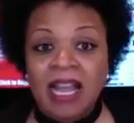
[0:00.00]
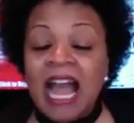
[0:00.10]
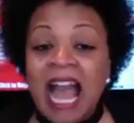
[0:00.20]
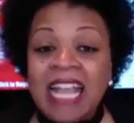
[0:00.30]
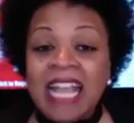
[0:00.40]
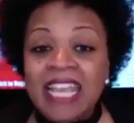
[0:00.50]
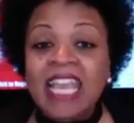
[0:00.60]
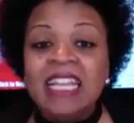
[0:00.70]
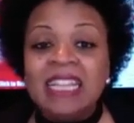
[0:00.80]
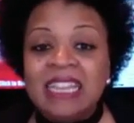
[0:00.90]
I
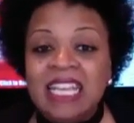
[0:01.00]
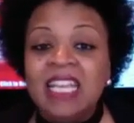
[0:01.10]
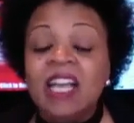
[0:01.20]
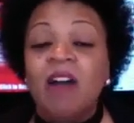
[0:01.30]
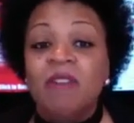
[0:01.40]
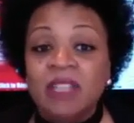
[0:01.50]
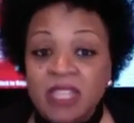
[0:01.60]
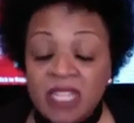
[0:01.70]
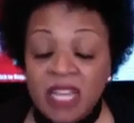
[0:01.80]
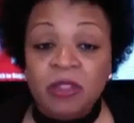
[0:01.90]
can't think of
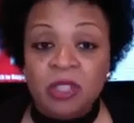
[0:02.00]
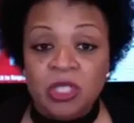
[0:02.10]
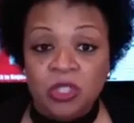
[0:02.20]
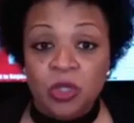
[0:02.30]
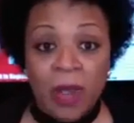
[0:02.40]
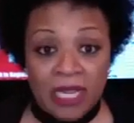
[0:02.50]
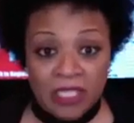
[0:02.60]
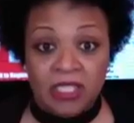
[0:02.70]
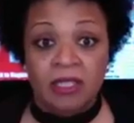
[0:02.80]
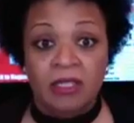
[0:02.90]
another
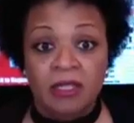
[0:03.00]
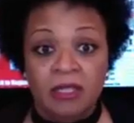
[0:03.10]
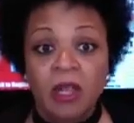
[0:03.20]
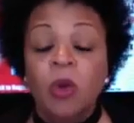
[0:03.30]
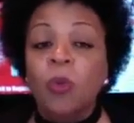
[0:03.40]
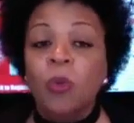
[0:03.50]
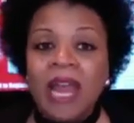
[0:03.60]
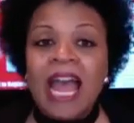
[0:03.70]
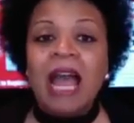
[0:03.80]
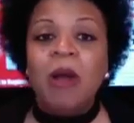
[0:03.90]
situation where
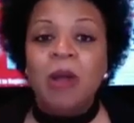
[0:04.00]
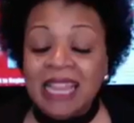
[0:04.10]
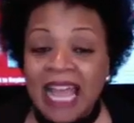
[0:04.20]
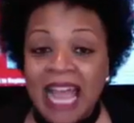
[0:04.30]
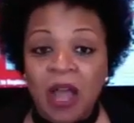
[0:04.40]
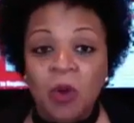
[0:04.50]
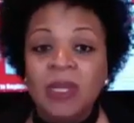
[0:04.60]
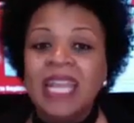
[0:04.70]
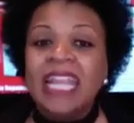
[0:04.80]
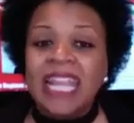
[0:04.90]
I
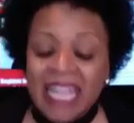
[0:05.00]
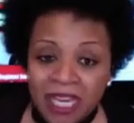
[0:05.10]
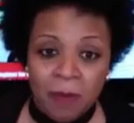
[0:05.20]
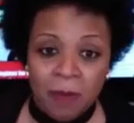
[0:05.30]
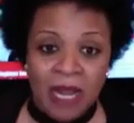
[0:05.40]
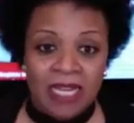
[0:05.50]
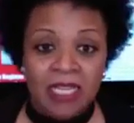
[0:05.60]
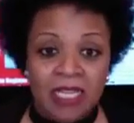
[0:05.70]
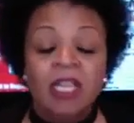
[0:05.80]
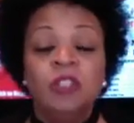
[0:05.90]
allowed anybody
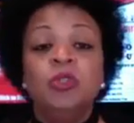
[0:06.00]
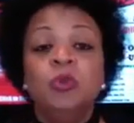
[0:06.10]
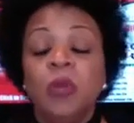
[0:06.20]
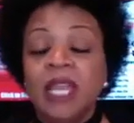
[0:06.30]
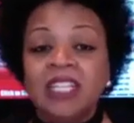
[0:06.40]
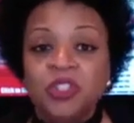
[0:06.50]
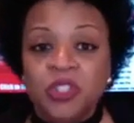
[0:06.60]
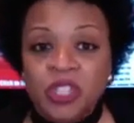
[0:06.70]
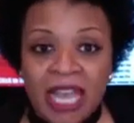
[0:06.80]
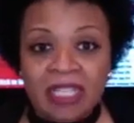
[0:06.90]
to
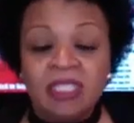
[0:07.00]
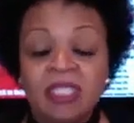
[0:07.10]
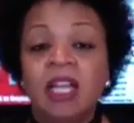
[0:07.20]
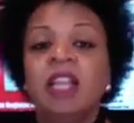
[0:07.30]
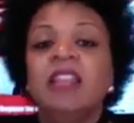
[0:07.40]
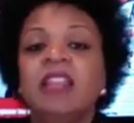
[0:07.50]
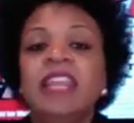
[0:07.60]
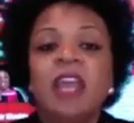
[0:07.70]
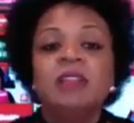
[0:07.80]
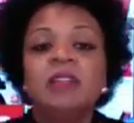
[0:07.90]
inject
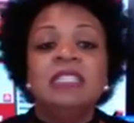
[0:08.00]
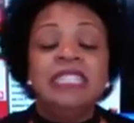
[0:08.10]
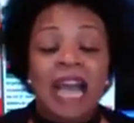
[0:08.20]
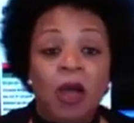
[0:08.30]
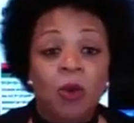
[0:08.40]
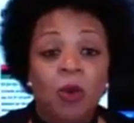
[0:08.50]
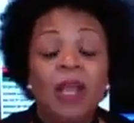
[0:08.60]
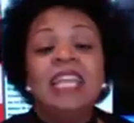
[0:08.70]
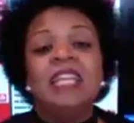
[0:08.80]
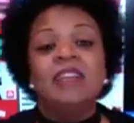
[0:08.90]
their doubt
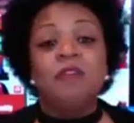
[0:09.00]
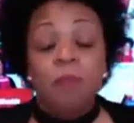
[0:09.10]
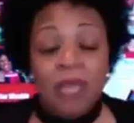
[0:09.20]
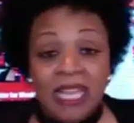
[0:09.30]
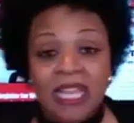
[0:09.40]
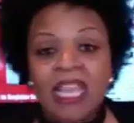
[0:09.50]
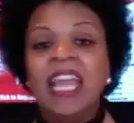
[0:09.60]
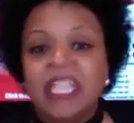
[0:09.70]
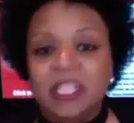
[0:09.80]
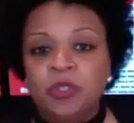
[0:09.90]
in me
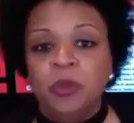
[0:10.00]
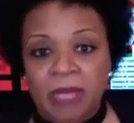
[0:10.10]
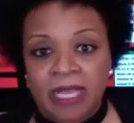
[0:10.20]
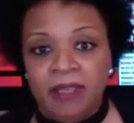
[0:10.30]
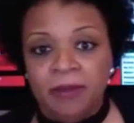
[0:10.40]
into me.